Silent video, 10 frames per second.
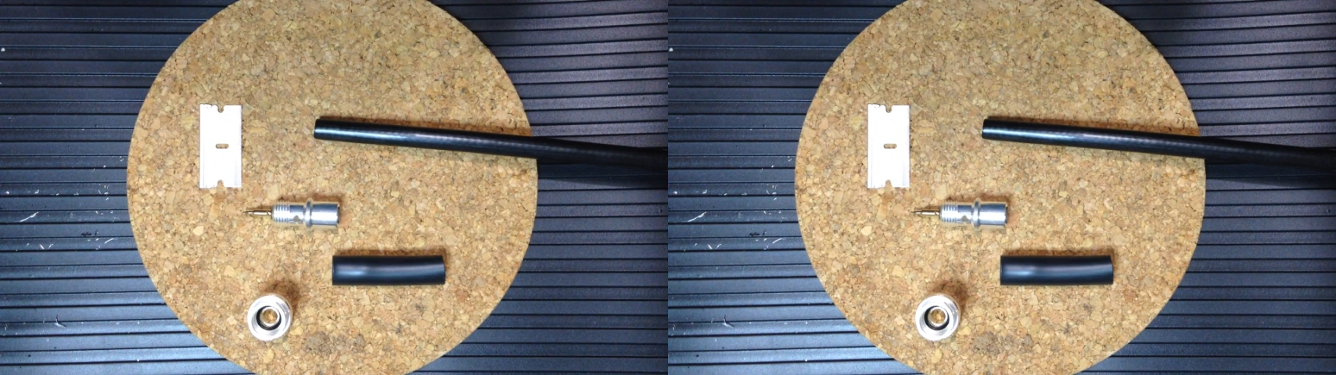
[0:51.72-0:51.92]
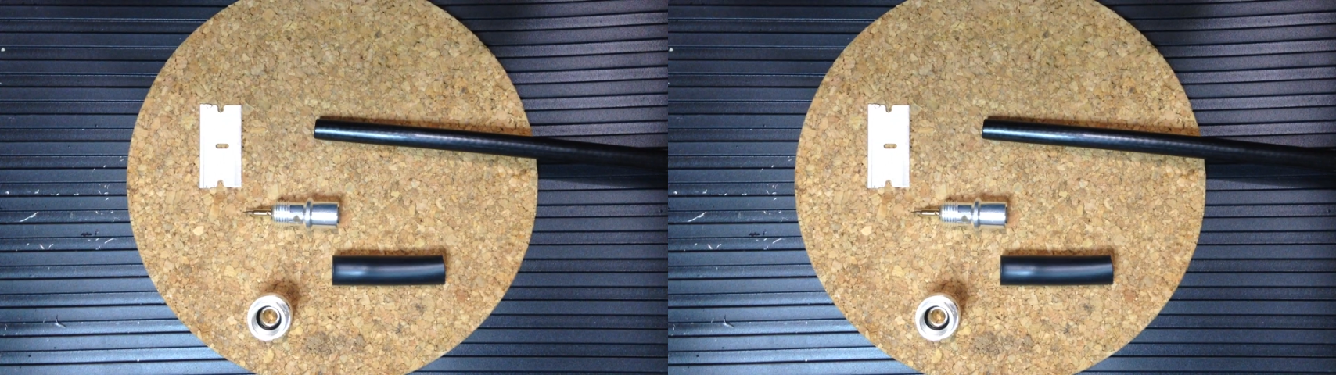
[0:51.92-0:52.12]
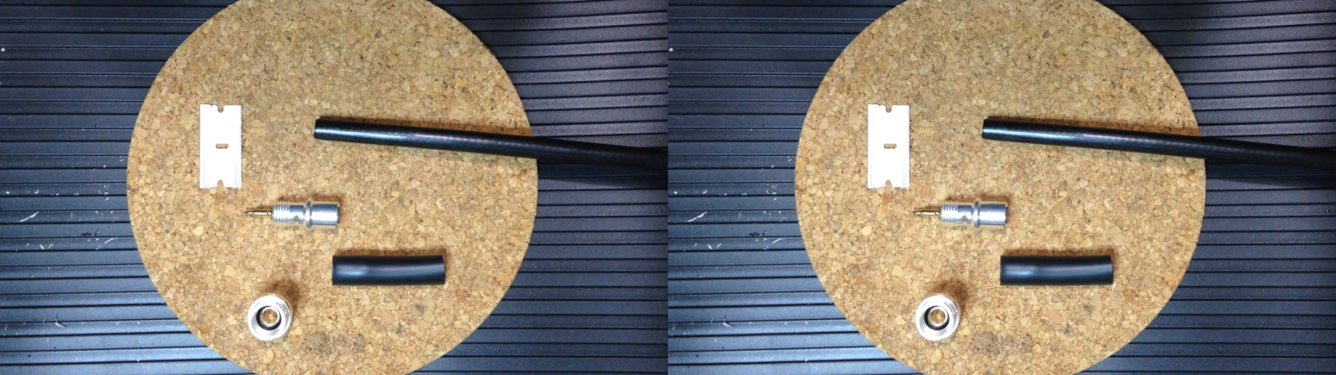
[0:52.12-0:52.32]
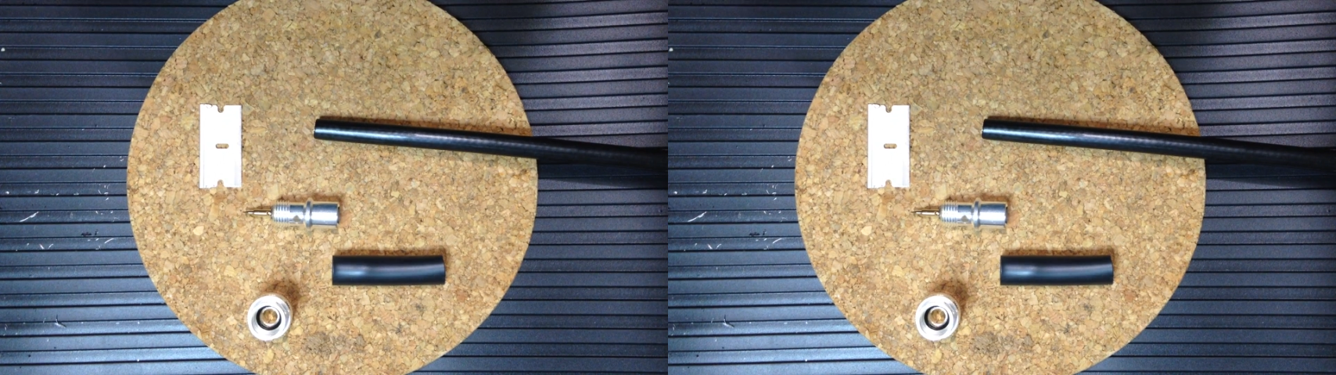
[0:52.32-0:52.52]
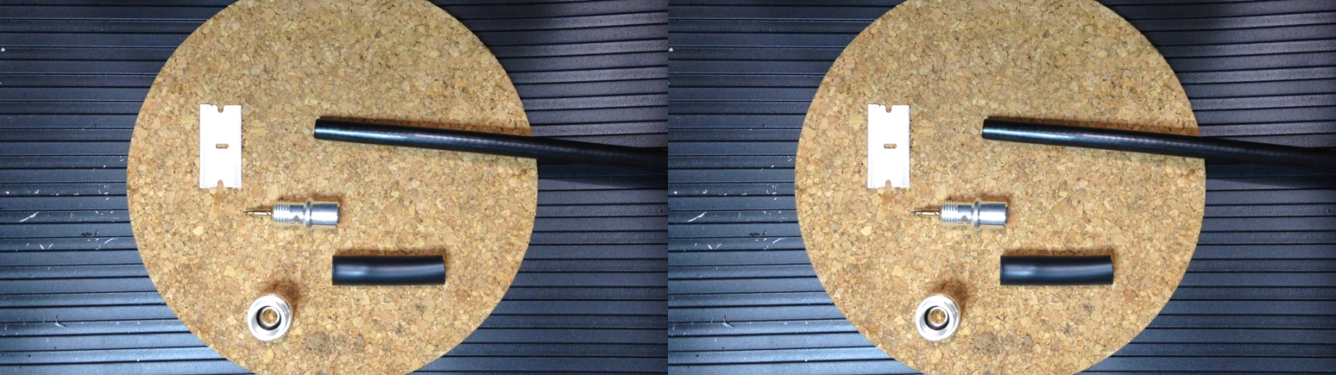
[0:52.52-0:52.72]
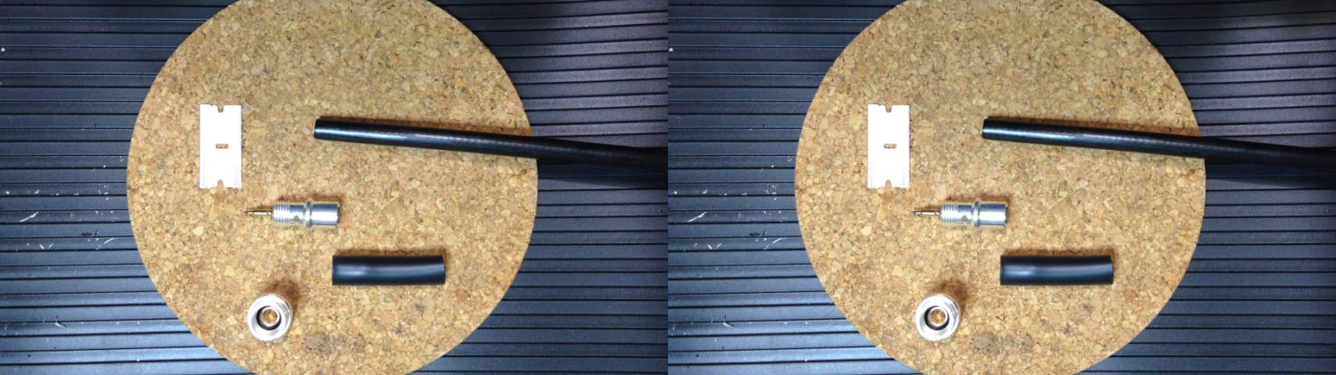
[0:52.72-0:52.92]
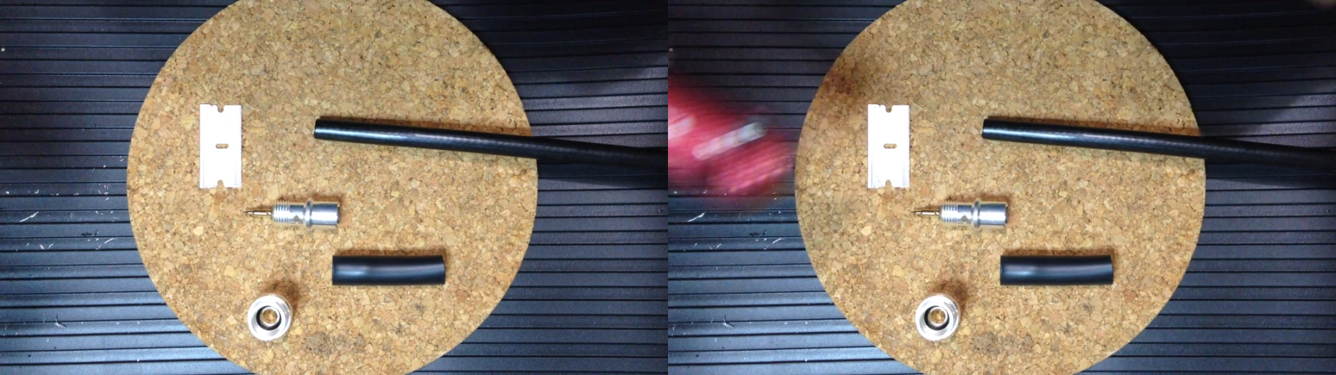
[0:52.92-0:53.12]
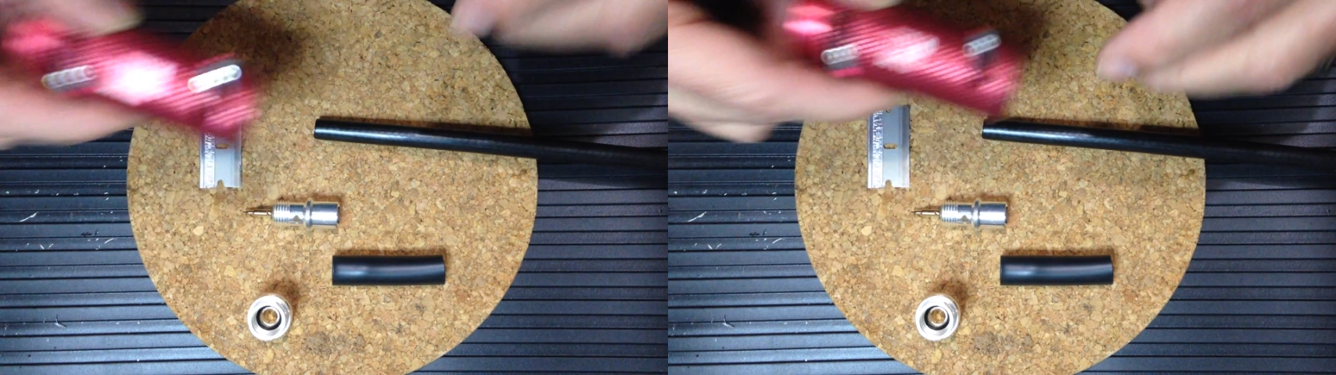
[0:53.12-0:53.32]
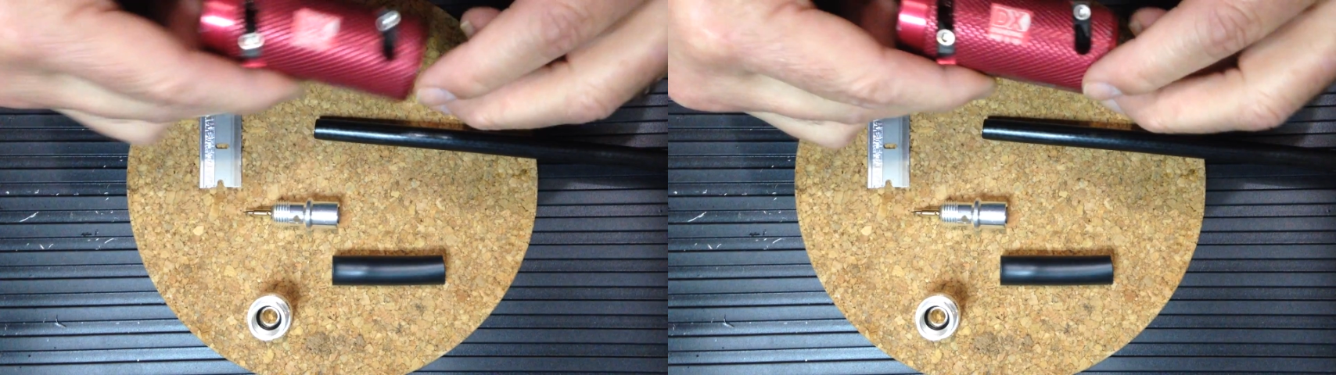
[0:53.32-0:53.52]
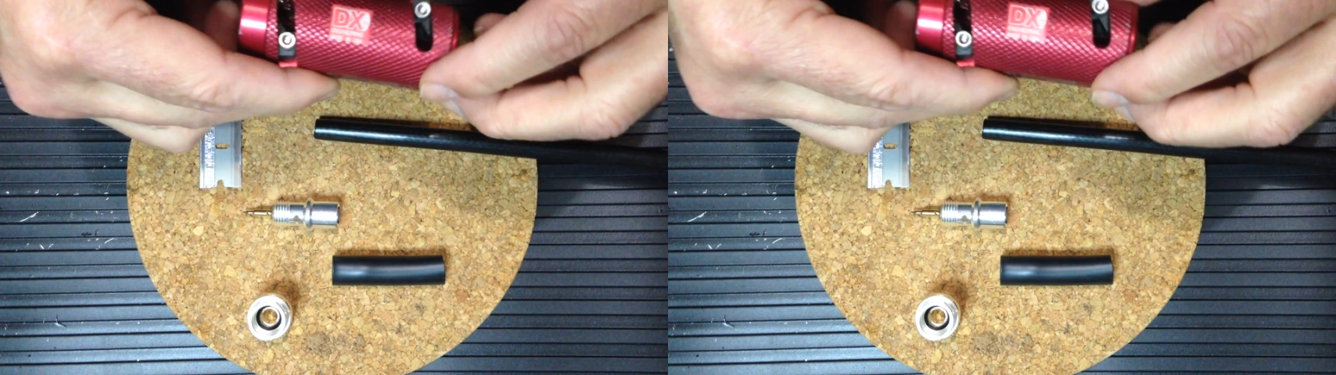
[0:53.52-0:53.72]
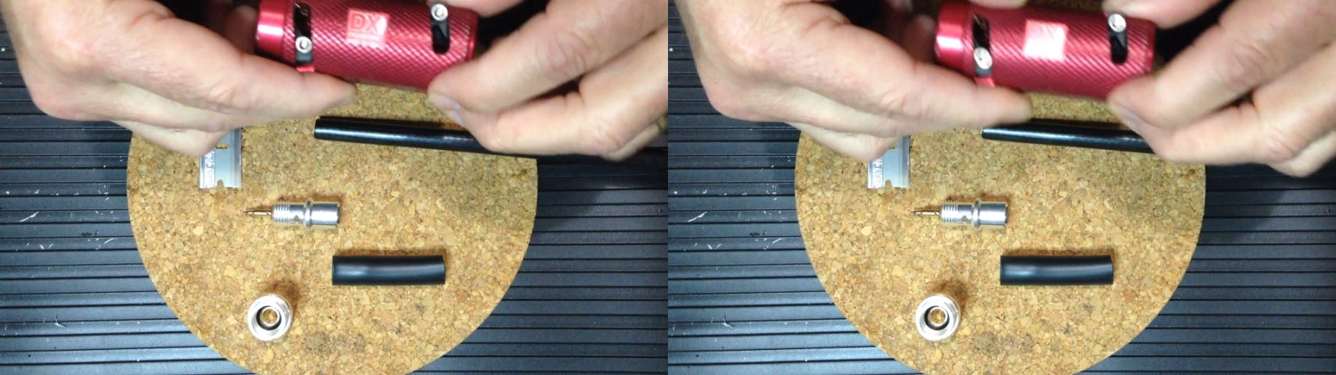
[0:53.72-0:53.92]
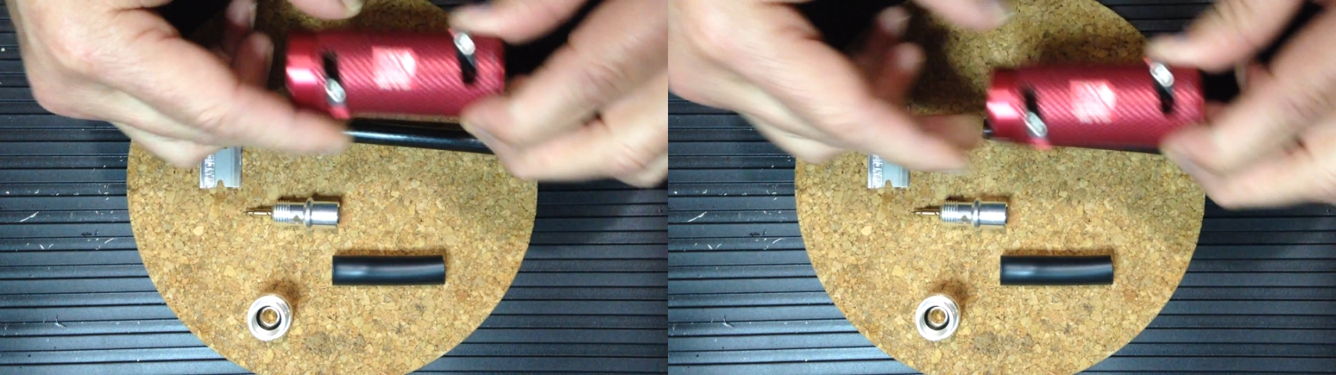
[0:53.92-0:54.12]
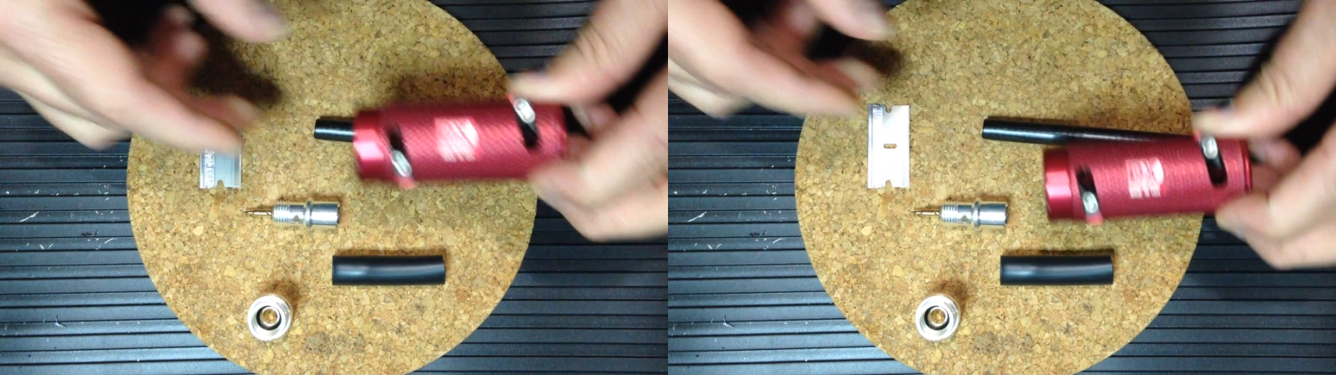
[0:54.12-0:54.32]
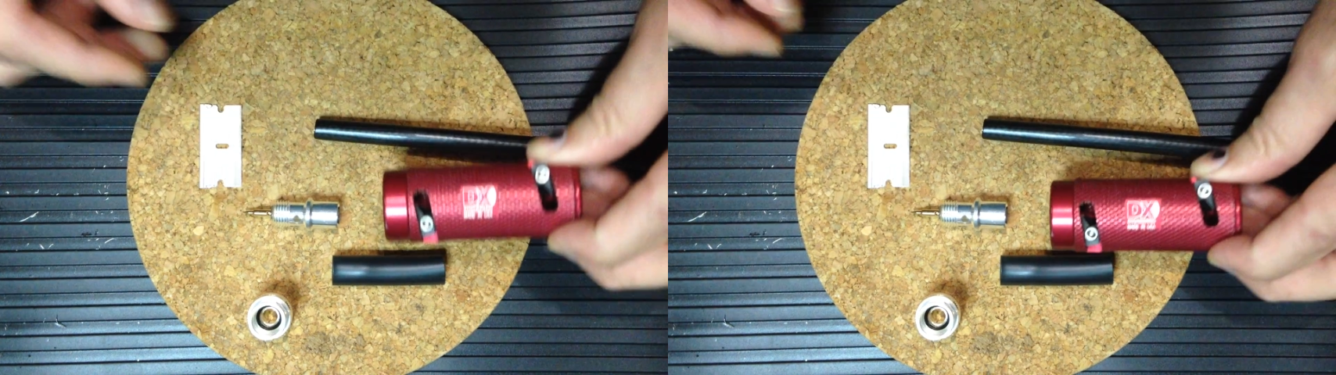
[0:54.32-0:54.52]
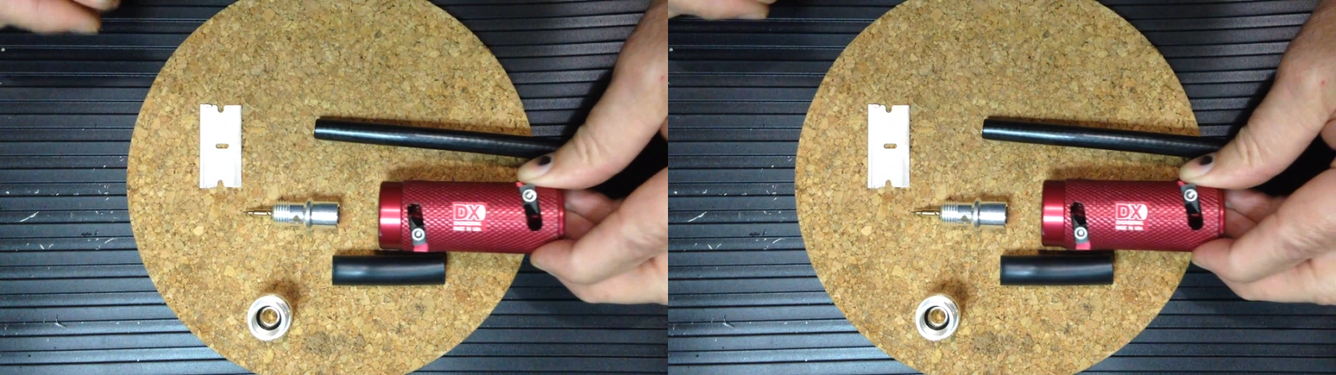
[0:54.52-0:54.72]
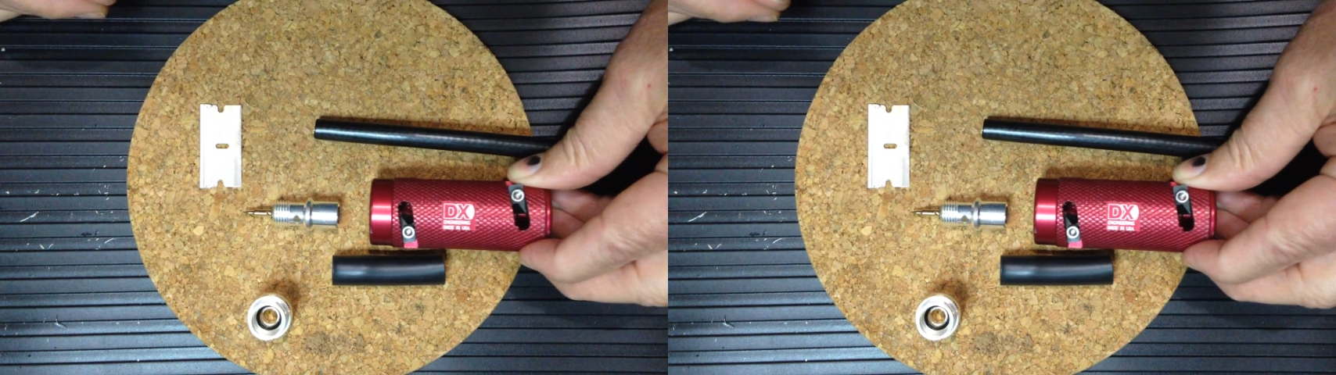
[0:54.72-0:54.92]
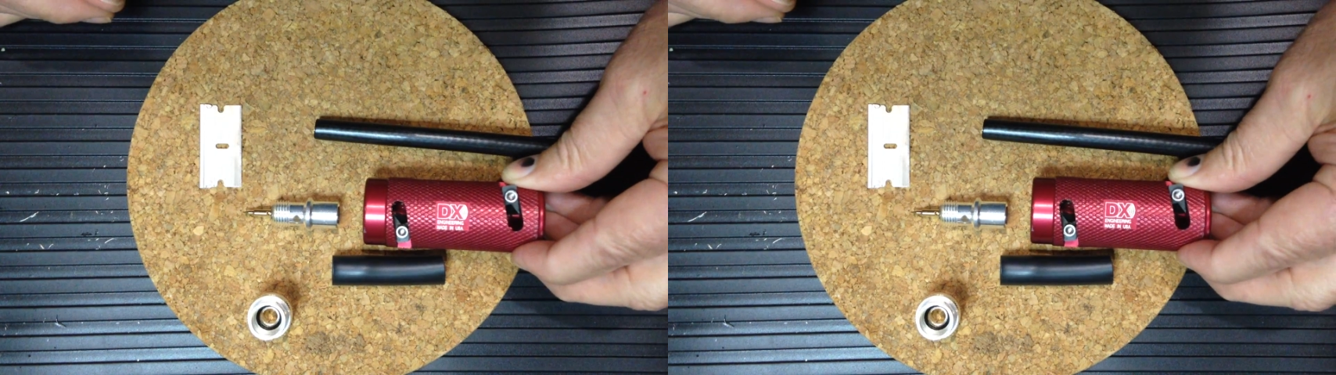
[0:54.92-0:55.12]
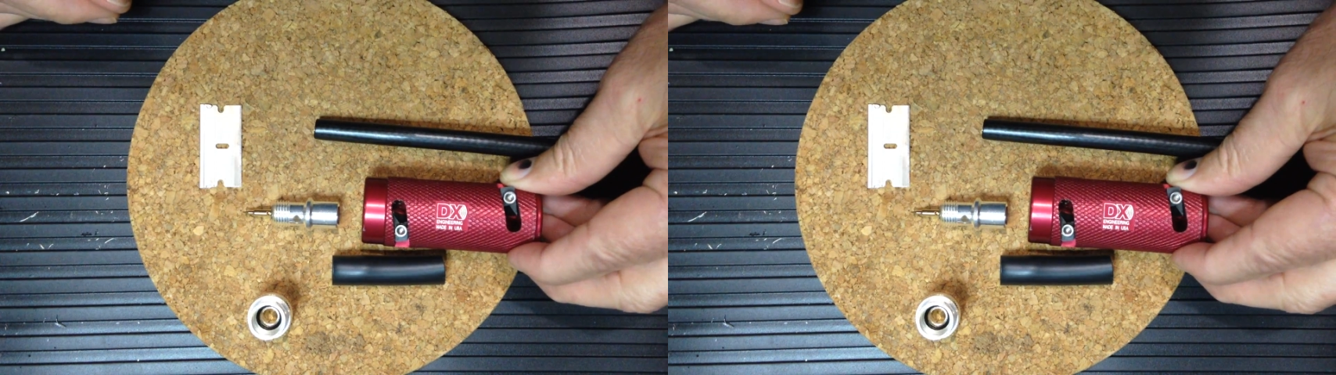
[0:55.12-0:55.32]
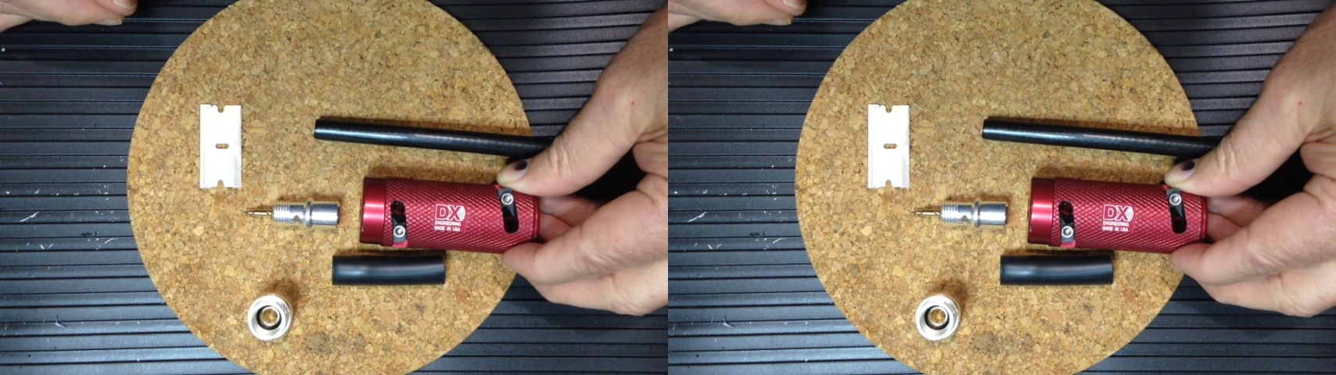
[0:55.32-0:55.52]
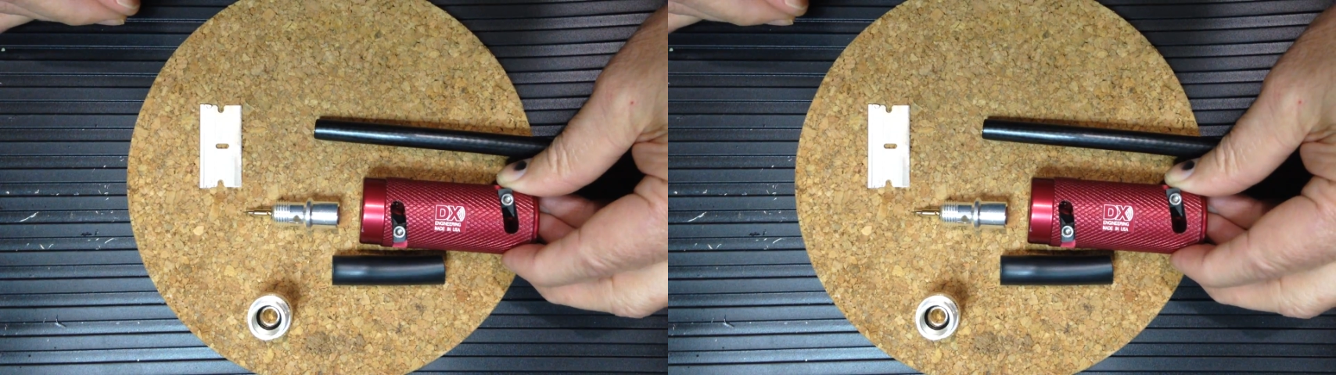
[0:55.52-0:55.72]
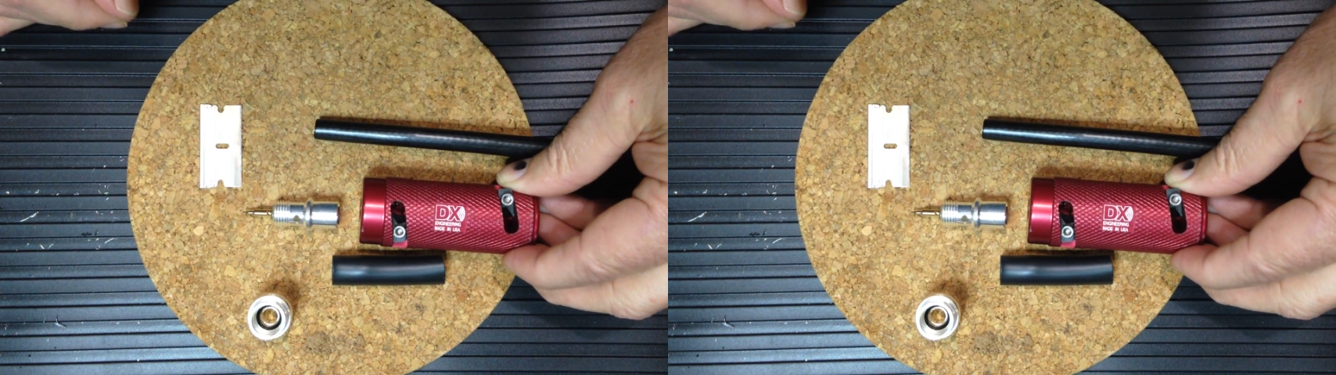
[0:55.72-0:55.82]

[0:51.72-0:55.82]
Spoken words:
[unreadable: no face in view]